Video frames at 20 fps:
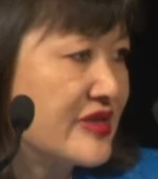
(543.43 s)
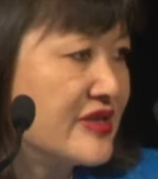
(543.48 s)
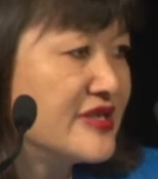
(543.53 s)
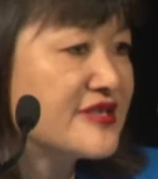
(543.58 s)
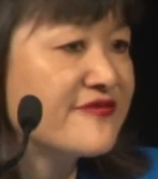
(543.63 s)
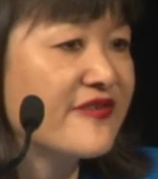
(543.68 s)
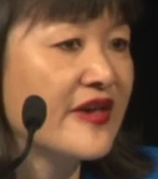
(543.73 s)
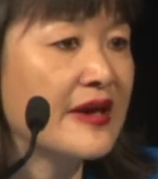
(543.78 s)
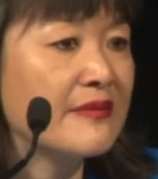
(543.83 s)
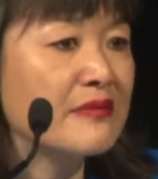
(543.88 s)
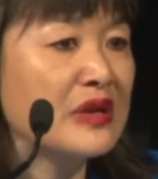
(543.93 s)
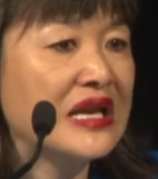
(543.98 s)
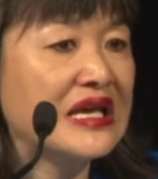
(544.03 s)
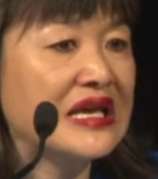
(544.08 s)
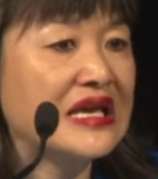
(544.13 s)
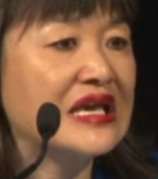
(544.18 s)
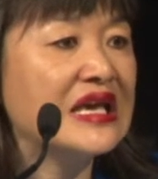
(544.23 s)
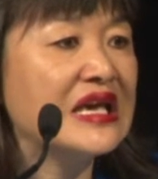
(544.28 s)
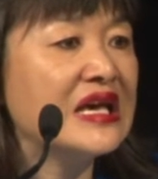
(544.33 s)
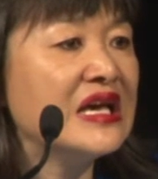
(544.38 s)
His
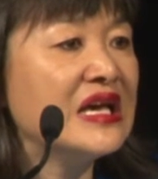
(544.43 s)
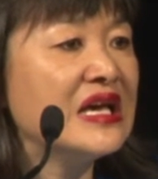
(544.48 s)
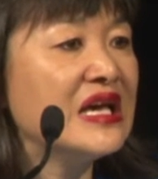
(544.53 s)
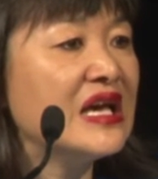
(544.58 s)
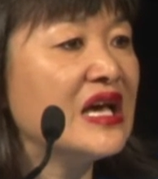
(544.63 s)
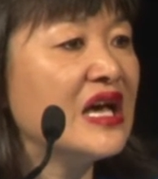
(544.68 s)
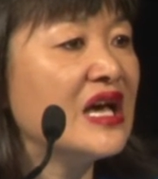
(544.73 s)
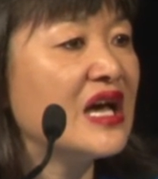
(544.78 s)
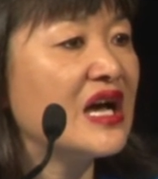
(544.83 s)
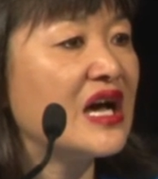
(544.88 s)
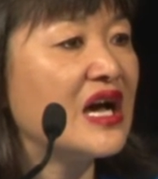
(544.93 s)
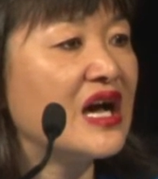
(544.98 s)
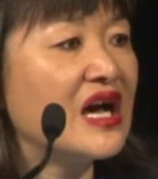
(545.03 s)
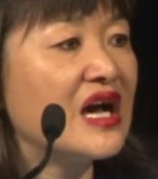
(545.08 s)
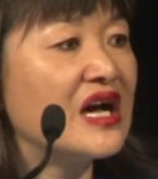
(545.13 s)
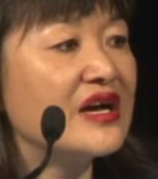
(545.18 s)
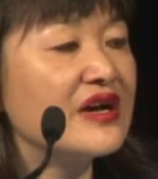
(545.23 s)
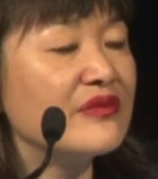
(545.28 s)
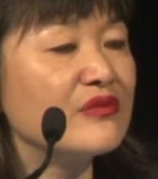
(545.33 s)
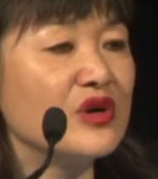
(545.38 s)
family,
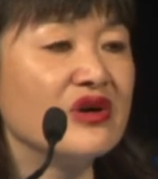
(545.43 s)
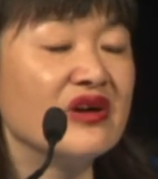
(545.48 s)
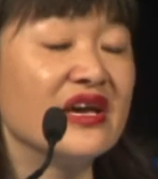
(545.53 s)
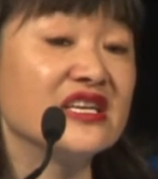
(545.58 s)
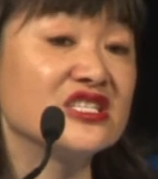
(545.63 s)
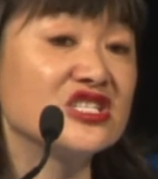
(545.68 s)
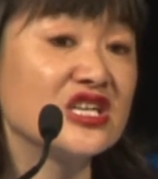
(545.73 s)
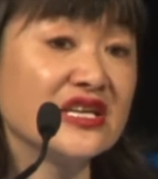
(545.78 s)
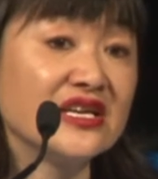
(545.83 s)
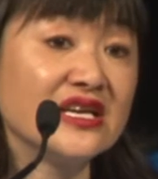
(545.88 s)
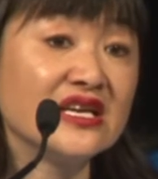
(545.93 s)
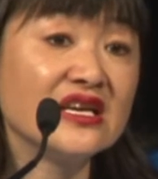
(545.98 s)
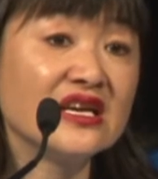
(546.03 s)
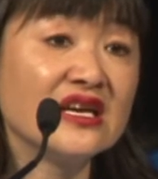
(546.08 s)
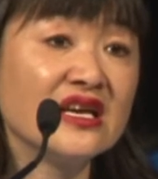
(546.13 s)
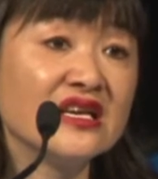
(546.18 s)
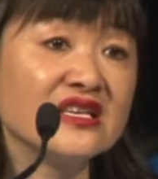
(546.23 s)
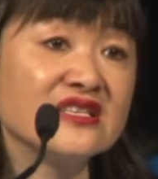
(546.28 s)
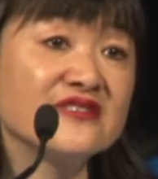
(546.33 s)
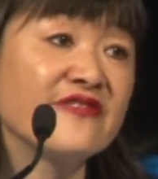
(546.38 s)

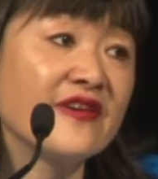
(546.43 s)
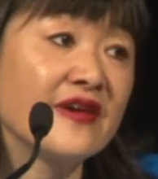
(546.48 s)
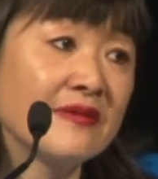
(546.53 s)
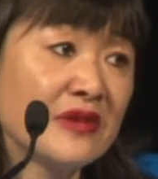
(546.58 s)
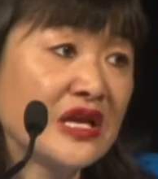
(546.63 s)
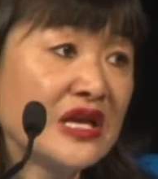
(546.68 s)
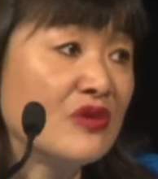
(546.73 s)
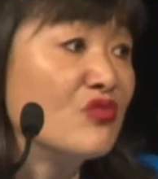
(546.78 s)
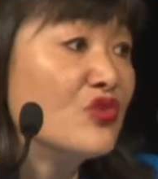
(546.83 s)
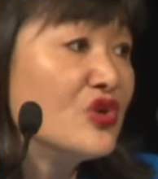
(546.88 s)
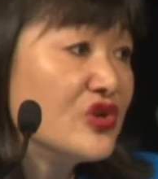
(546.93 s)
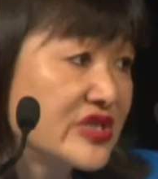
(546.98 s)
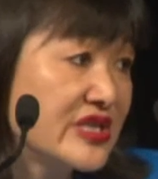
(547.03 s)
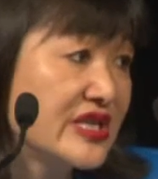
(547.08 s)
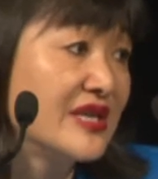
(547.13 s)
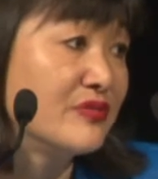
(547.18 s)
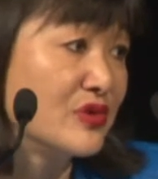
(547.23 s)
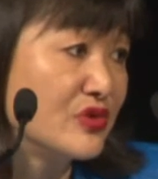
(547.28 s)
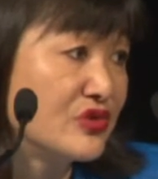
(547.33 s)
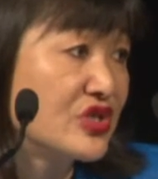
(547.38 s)
his family weren't
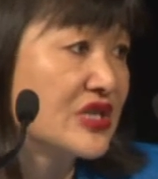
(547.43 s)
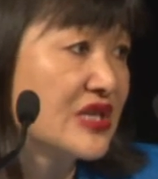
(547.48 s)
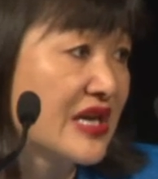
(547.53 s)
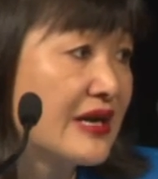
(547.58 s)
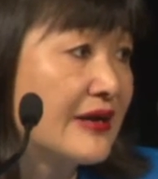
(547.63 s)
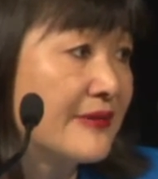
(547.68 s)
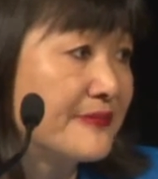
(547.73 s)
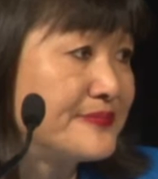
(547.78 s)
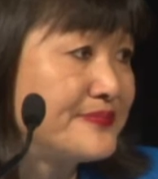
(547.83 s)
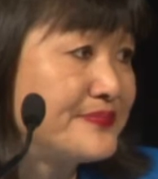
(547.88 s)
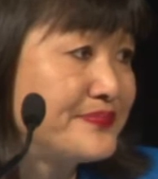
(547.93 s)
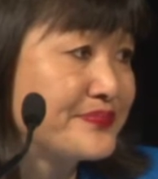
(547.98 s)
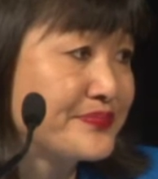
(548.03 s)
able to come.